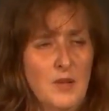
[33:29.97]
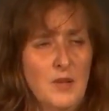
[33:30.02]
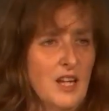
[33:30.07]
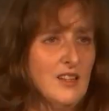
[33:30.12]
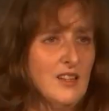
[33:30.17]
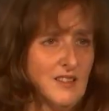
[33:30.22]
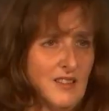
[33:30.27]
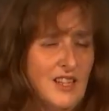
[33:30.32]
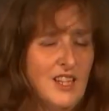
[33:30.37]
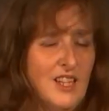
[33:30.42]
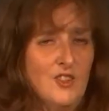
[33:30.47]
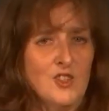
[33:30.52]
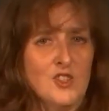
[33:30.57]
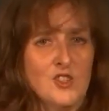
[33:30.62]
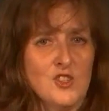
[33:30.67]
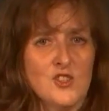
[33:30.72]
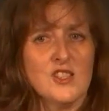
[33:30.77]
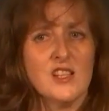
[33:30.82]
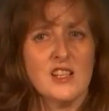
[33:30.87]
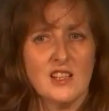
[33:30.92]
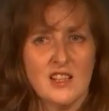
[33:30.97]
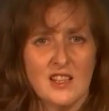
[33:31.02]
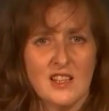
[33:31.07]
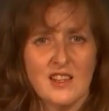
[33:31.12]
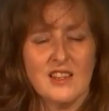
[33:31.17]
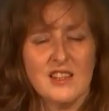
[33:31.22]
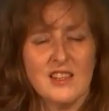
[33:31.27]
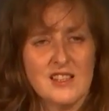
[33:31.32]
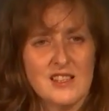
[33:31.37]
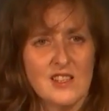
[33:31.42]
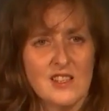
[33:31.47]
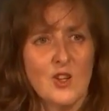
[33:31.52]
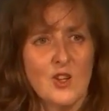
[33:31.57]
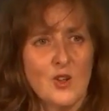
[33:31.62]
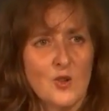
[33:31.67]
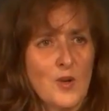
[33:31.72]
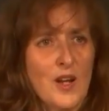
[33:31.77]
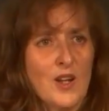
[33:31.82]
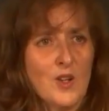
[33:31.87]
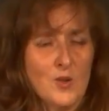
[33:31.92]
But here in New Zealand, there's a
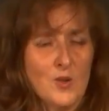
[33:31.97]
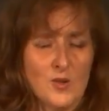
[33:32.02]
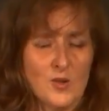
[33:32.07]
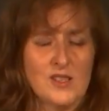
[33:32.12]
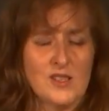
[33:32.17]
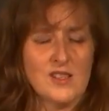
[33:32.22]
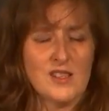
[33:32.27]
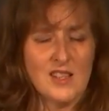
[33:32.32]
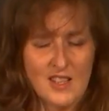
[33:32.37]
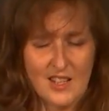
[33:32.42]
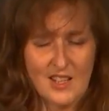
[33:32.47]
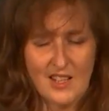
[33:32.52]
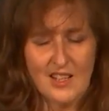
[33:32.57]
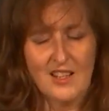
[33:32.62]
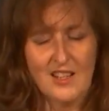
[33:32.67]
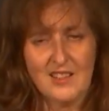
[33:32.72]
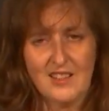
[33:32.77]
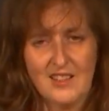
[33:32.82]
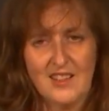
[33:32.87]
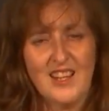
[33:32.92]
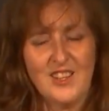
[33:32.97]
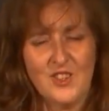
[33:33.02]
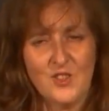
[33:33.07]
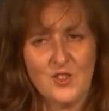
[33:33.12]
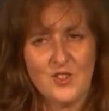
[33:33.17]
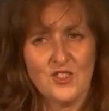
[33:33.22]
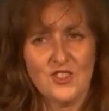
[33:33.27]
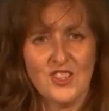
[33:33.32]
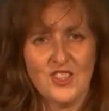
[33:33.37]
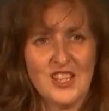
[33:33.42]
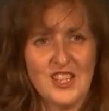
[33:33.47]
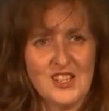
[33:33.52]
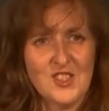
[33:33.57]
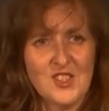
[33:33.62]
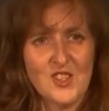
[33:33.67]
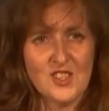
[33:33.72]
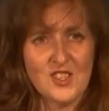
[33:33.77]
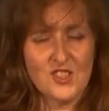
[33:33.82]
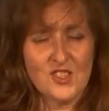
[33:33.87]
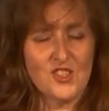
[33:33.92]
lot of records that are, are not on
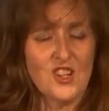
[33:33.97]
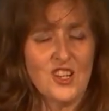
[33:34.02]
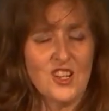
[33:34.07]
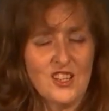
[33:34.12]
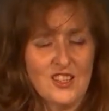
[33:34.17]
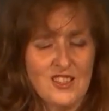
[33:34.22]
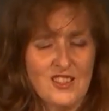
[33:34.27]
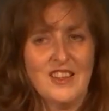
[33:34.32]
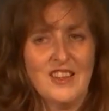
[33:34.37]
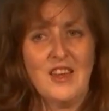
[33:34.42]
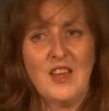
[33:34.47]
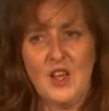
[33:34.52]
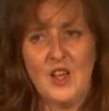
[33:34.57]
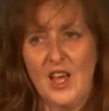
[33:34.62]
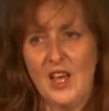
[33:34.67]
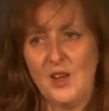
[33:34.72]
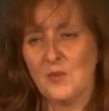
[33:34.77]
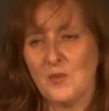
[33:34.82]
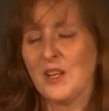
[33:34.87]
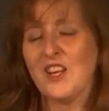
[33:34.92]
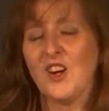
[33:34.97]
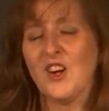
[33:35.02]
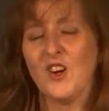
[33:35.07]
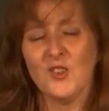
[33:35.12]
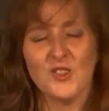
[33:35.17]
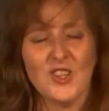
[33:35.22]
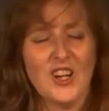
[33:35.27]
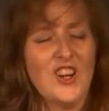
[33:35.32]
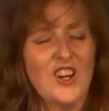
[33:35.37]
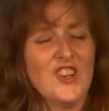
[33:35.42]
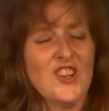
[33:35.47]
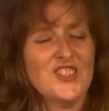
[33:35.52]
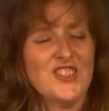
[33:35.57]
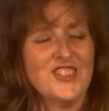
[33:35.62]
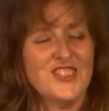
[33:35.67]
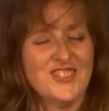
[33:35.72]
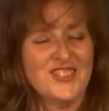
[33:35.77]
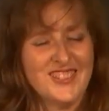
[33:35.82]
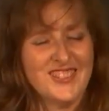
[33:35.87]
Ancestry, and we hold a lot